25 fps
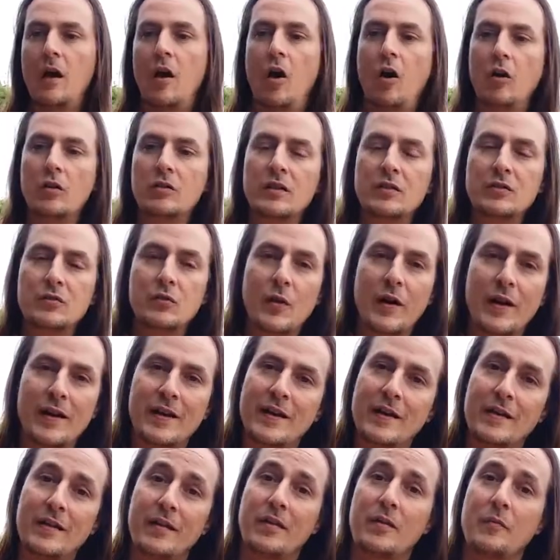On the
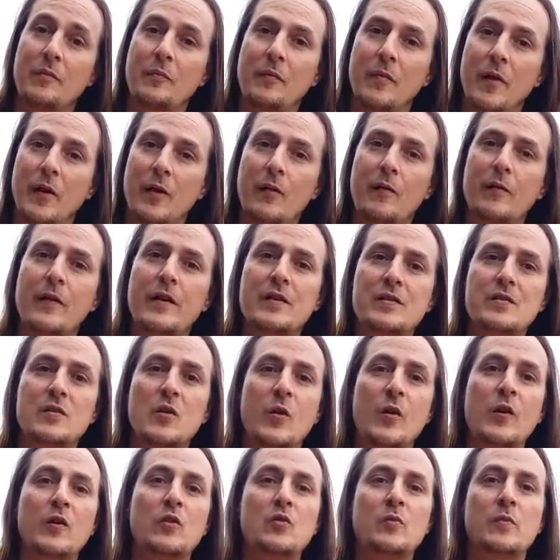20th, Mercury is
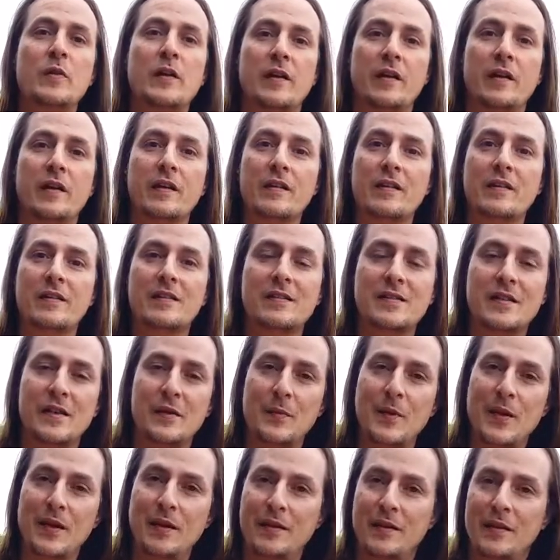going to be in
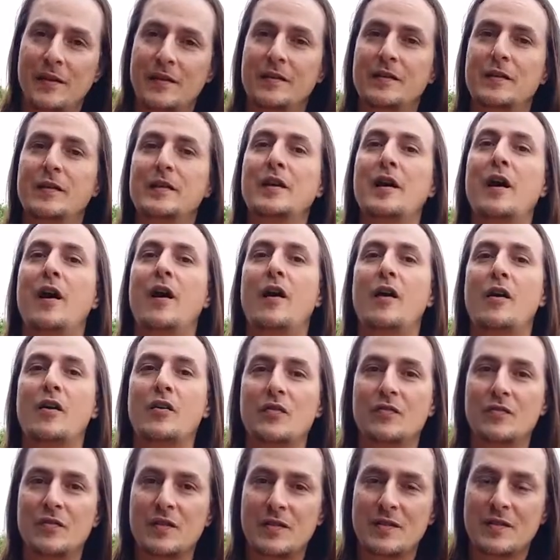Cazimi, in the heart
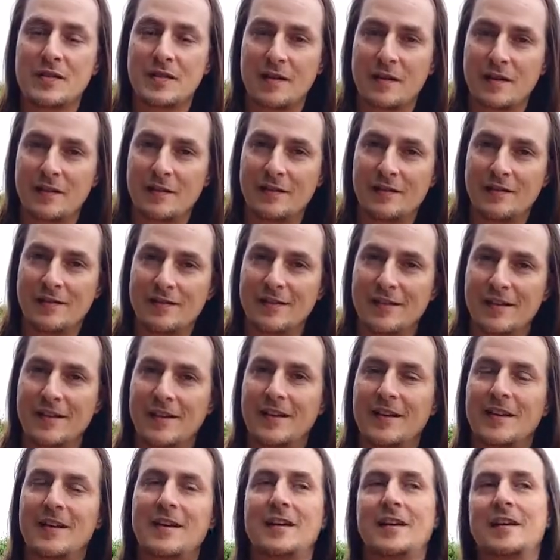of the sun.
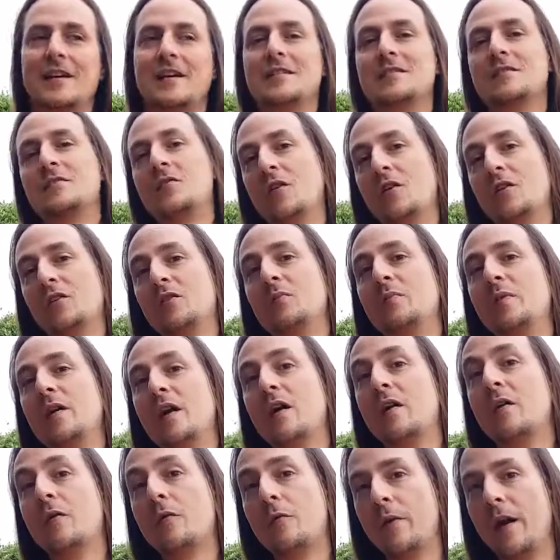It's going to be a
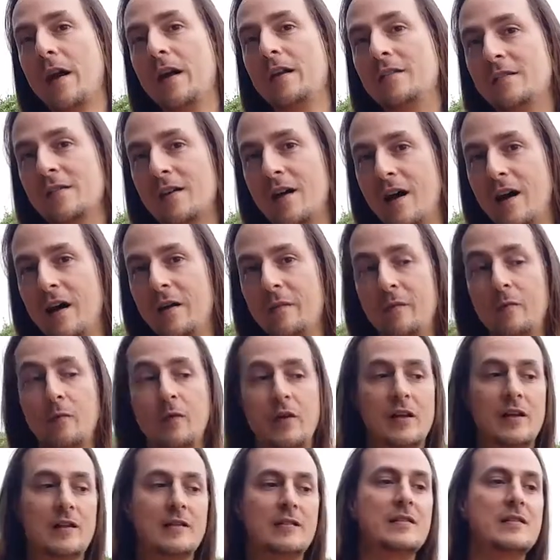great time
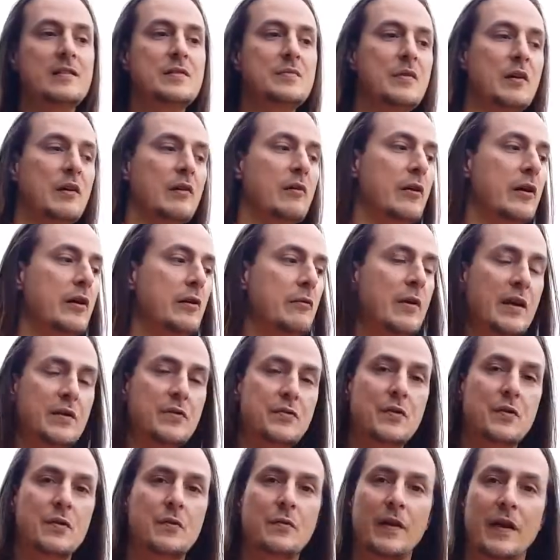within this Mercury
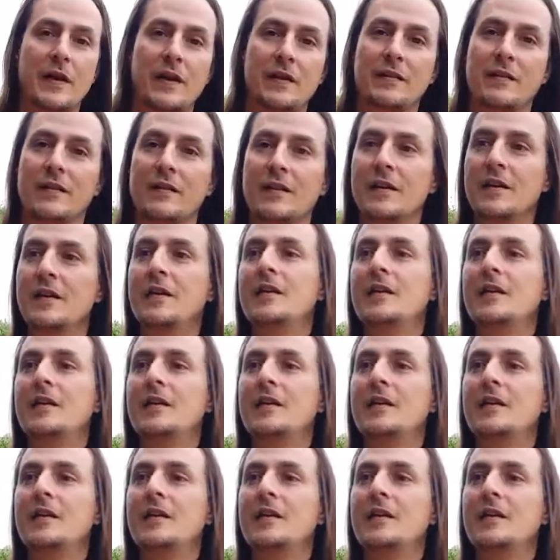retrograde